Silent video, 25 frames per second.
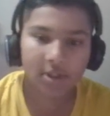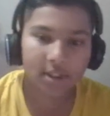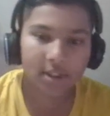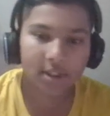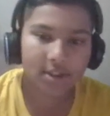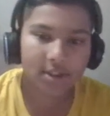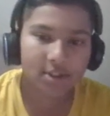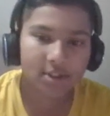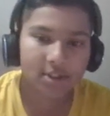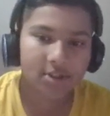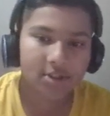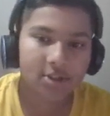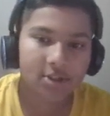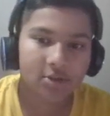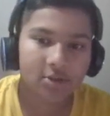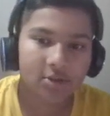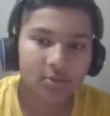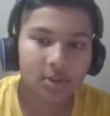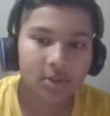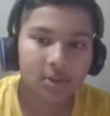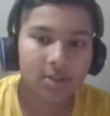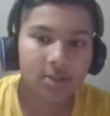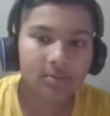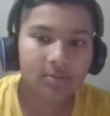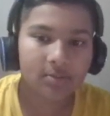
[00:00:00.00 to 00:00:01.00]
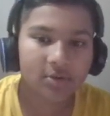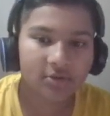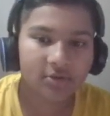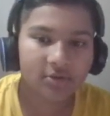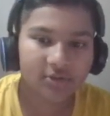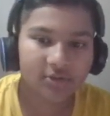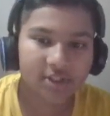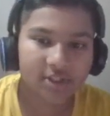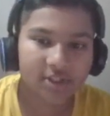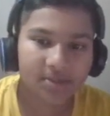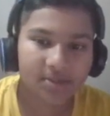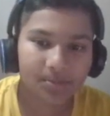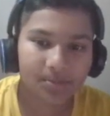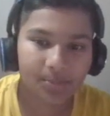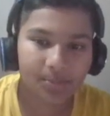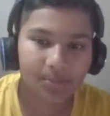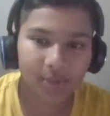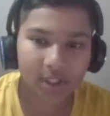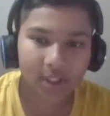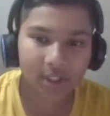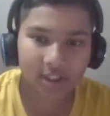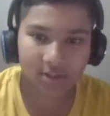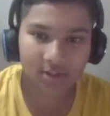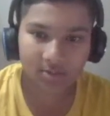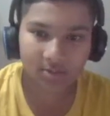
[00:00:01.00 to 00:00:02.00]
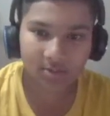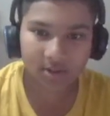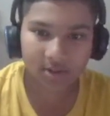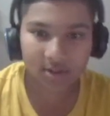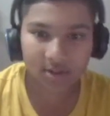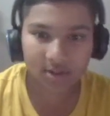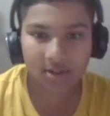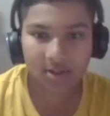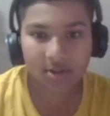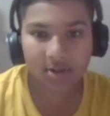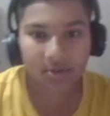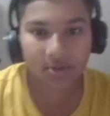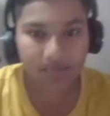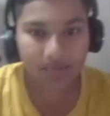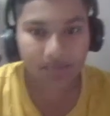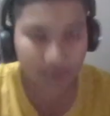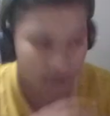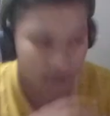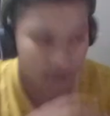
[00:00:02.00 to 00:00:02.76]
Okay, so the winning move is a brilliant one.